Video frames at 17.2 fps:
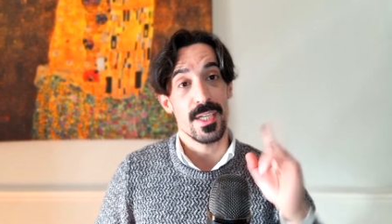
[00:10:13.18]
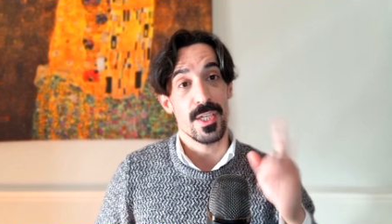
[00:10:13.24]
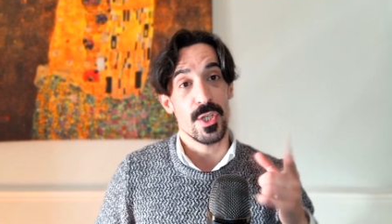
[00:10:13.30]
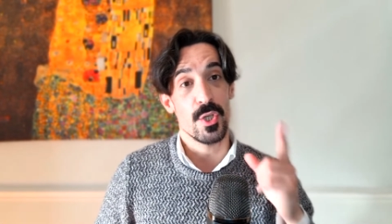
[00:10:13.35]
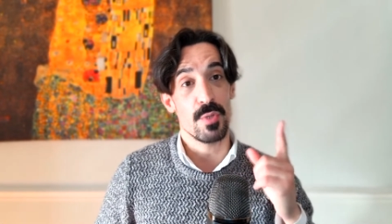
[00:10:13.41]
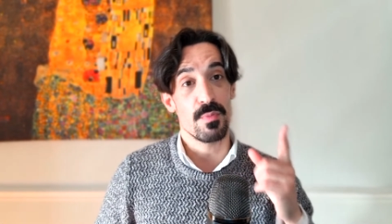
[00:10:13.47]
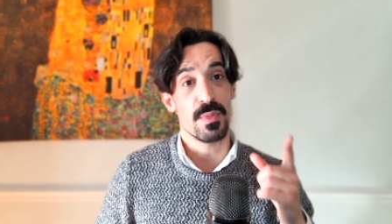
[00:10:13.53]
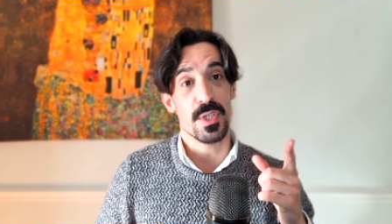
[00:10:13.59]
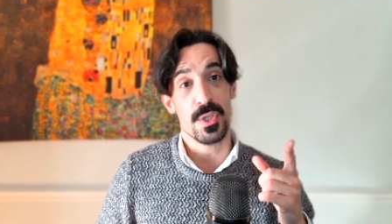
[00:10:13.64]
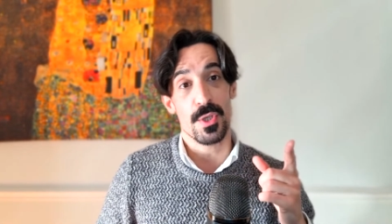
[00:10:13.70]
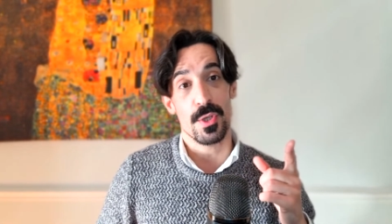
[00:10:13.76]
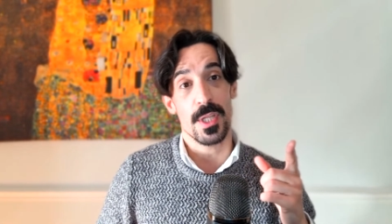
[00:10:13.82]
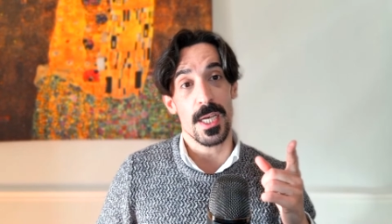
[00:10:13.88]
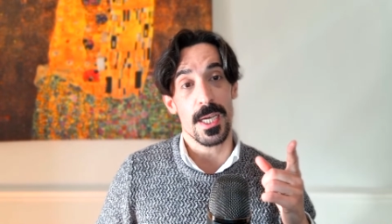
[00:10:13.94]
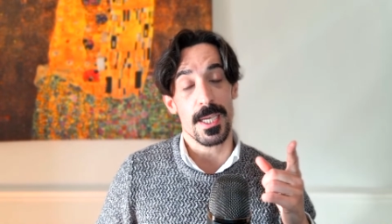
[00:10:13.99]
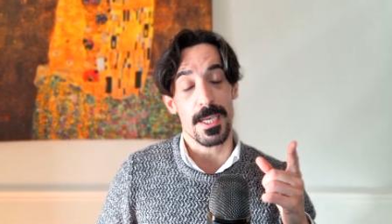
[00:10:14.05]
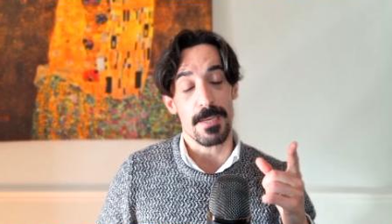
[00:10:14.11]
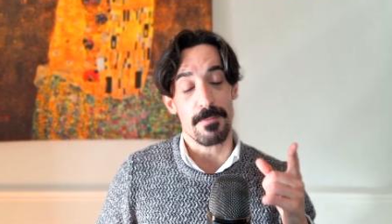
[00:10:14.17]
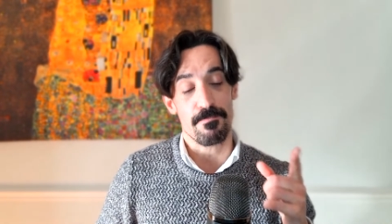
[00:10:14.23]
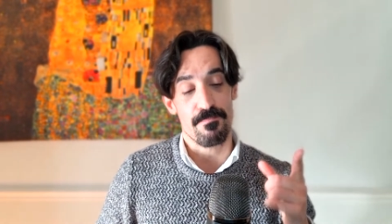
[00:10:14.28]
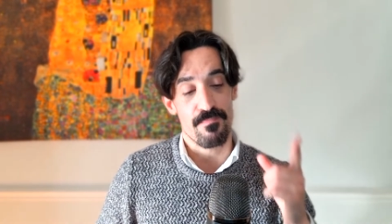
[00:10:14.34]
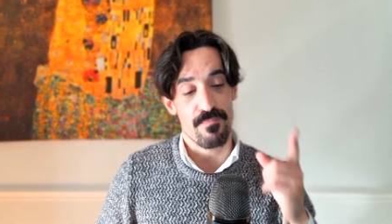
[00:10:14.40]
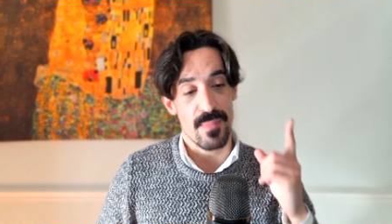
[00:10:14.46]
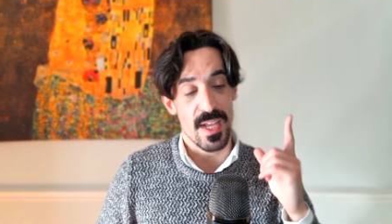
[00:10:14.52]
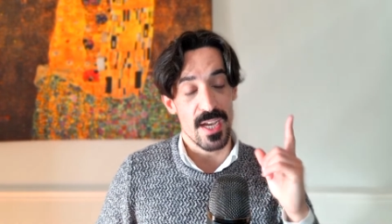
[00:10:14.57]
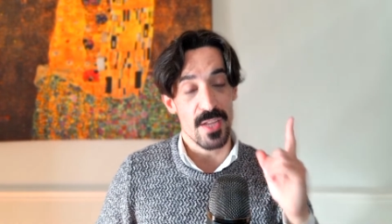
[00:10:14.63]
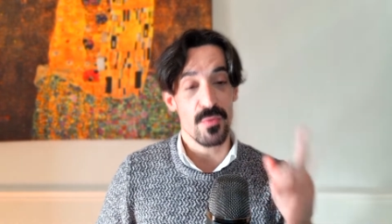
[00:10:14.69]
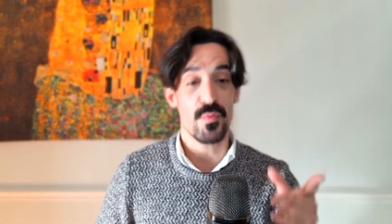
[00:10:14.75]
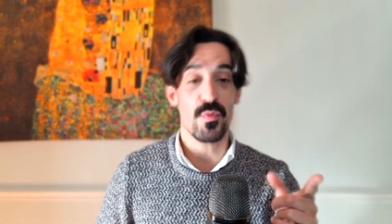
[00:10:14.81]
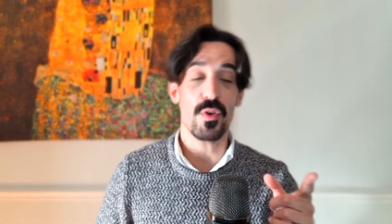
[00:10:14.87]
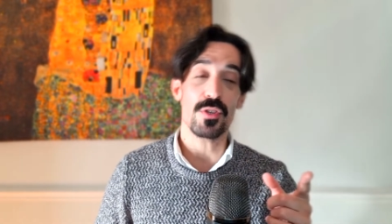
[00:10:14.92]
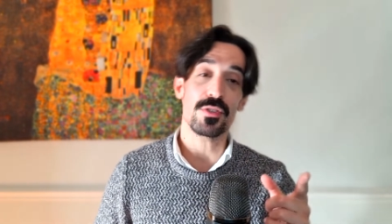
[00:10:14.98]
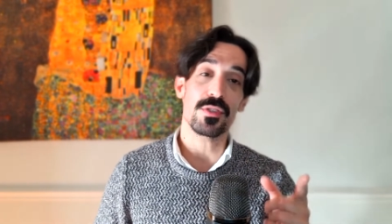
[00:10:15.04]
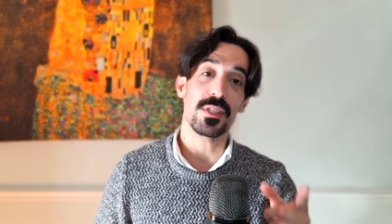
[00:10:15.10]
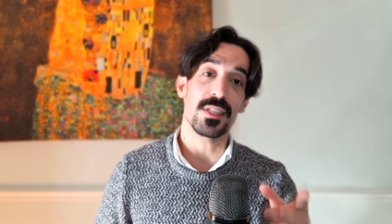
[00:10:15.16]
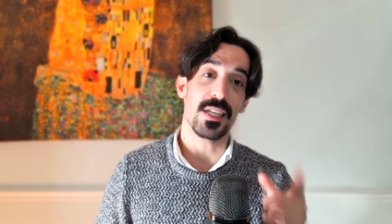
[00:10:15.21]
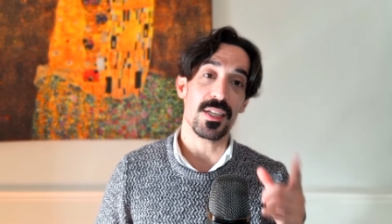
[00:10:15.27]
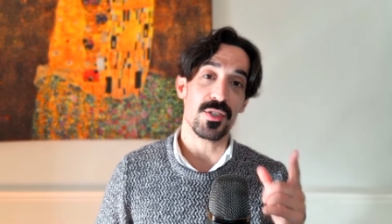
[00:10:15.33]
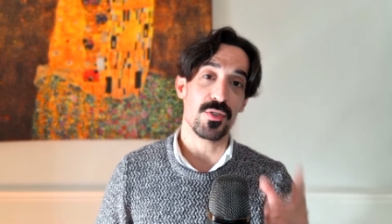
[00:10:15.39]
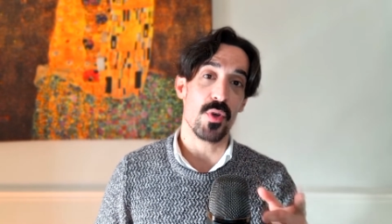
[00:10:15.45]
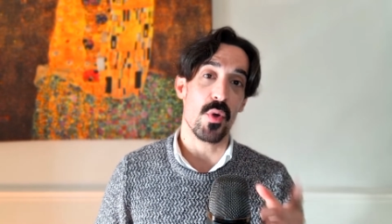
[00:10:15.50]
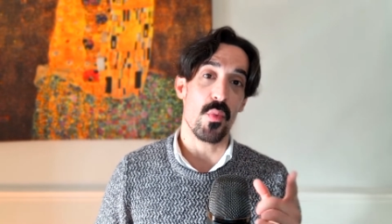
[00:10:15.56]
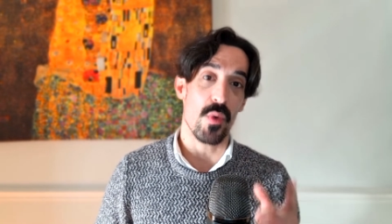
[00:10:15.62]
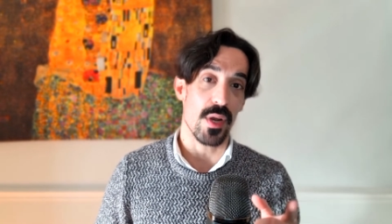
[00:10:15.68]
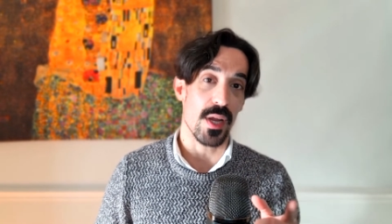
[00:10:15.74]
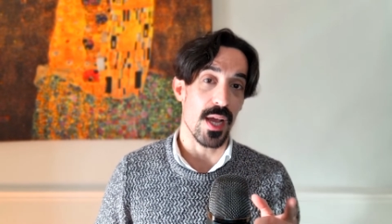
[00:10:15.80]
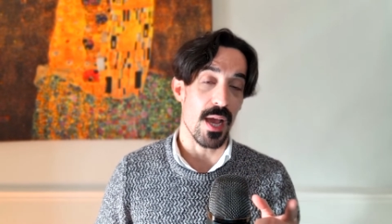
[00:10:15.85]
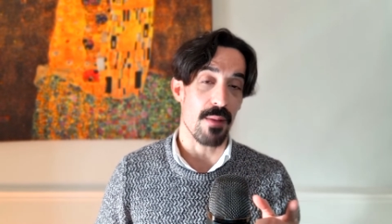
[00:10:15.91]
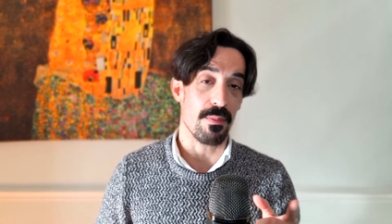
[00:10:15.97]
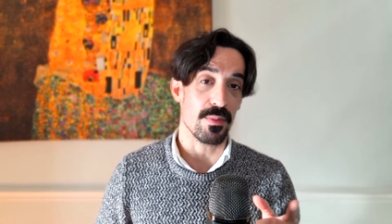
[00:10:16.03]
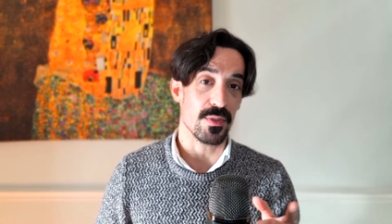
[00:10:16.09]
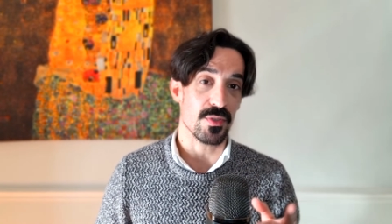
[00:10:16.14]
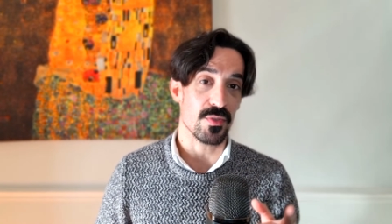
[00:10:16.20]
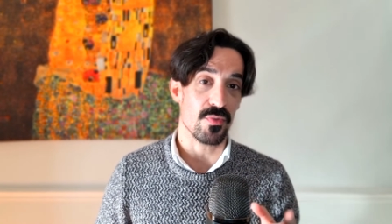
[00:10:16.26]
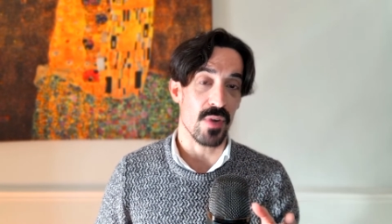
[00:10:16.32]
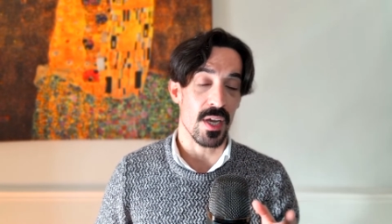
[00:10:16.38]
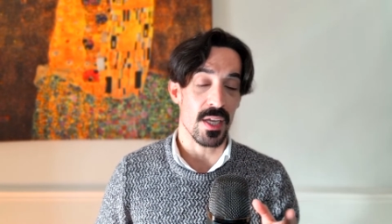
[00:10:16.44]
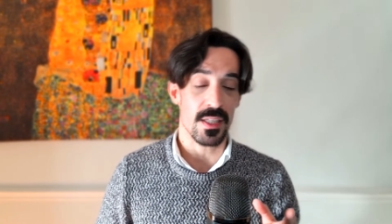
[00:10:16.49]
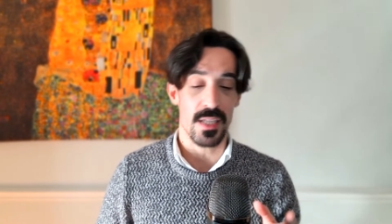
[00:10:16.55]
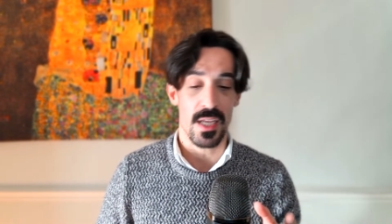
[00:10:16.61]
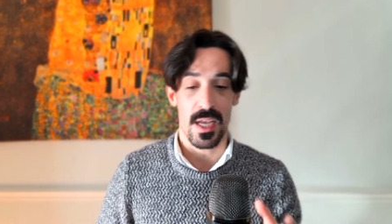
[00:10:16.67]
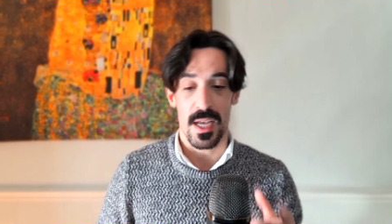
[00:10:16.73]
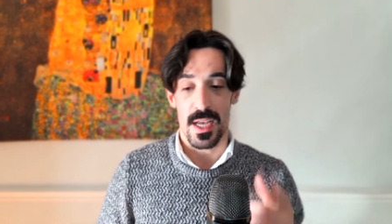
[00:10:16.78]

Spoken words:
You'd be so lucky. Unfortunately, that's not what happens, right?